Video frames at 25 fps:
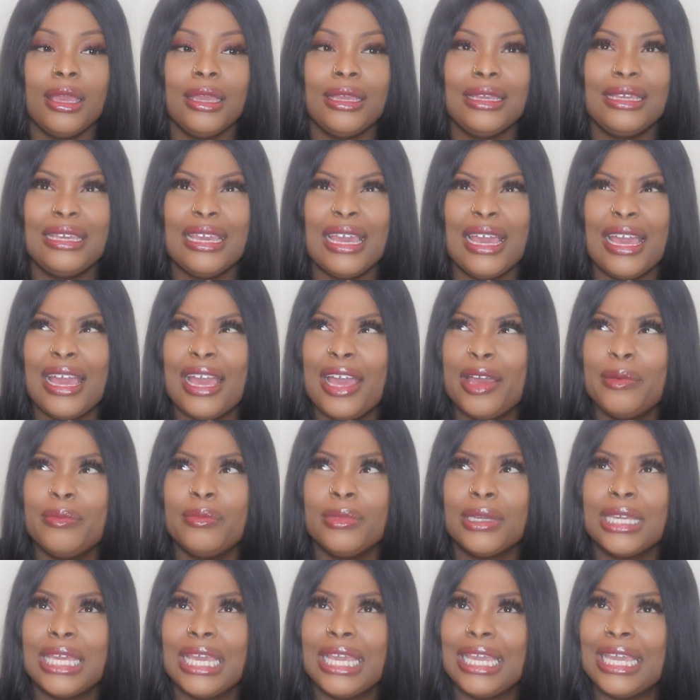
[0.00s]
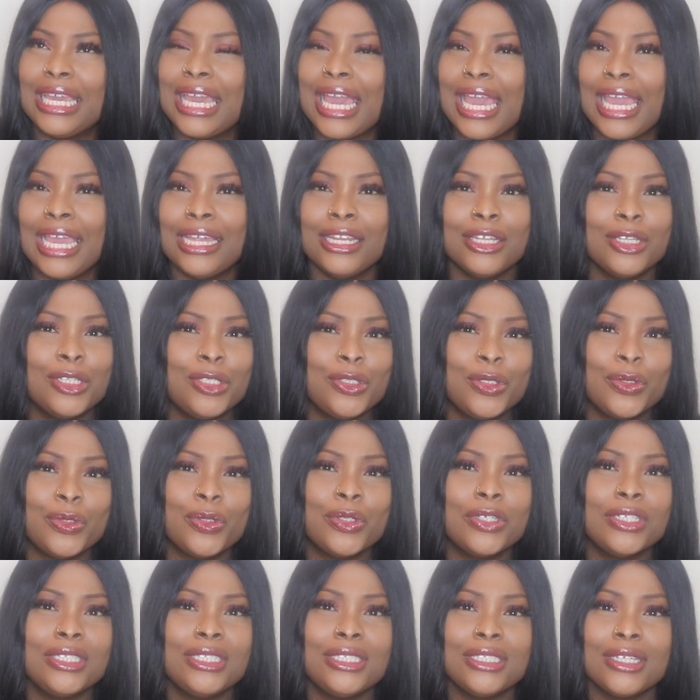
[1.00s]
yeah, King Kane and
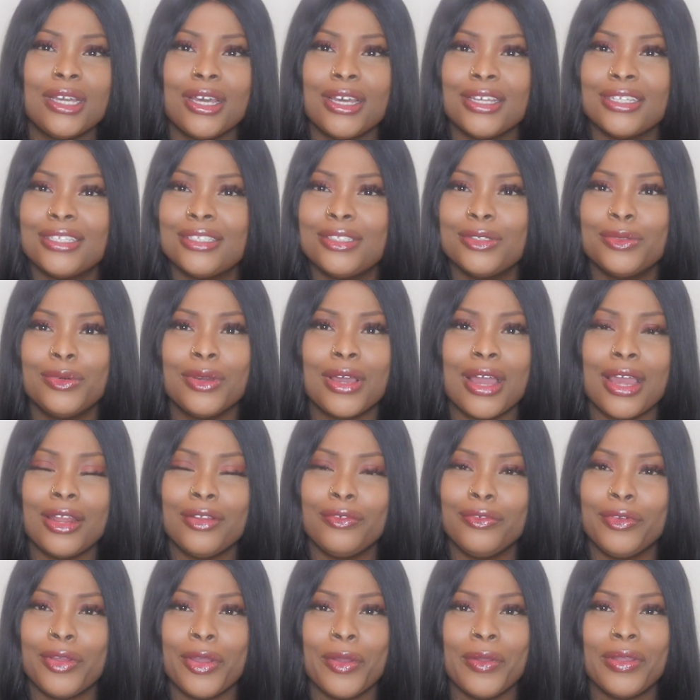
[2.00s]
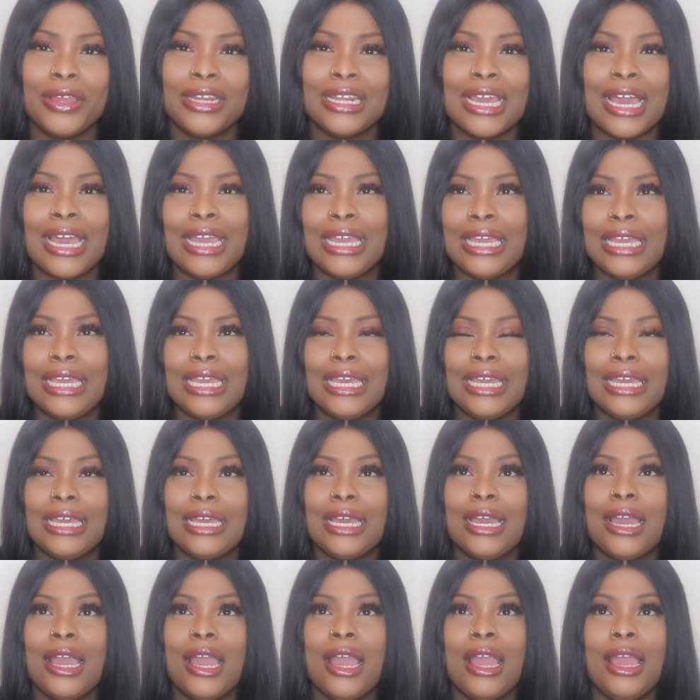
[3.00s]
George are still kind of going at
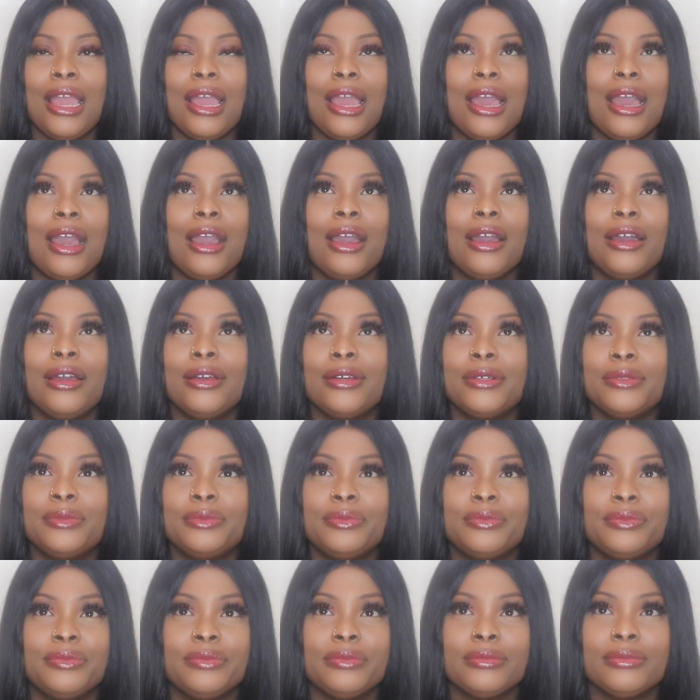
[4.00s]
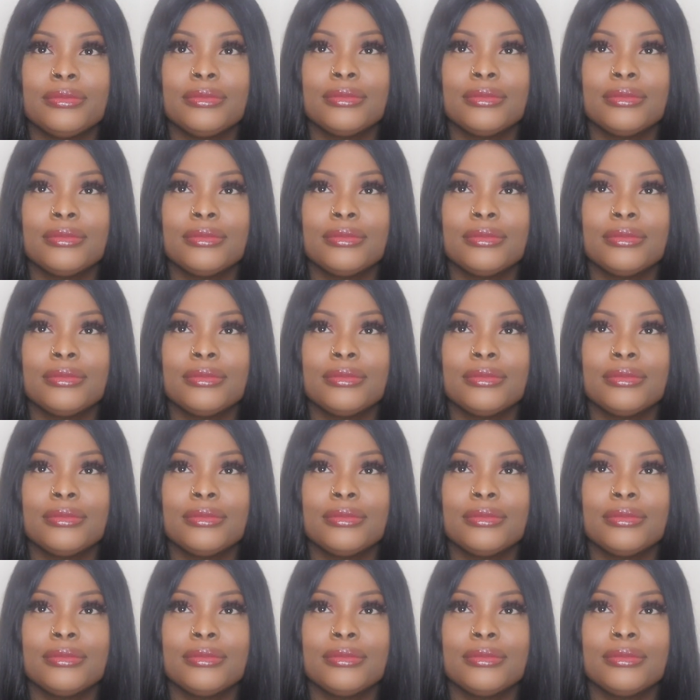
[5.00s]
it. As